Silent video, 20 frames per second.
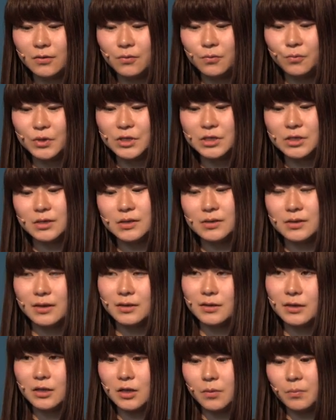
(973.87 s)
which is
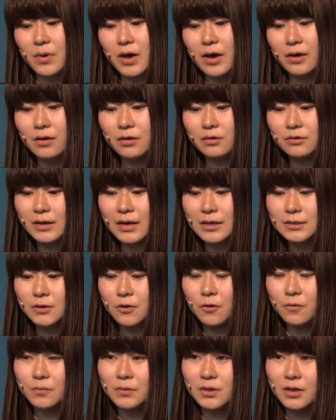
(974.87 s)
in the debugger class
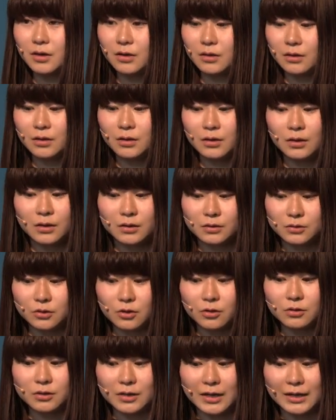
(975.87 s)
of the
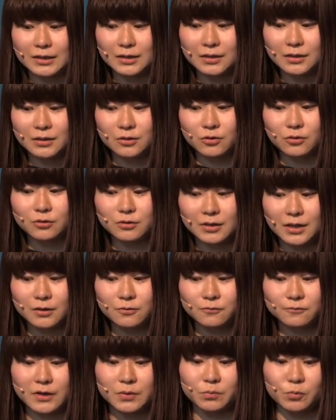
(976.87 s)
.NET
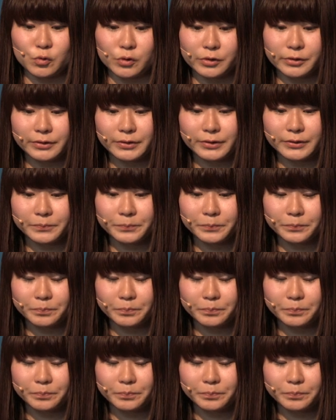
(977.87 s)
framework.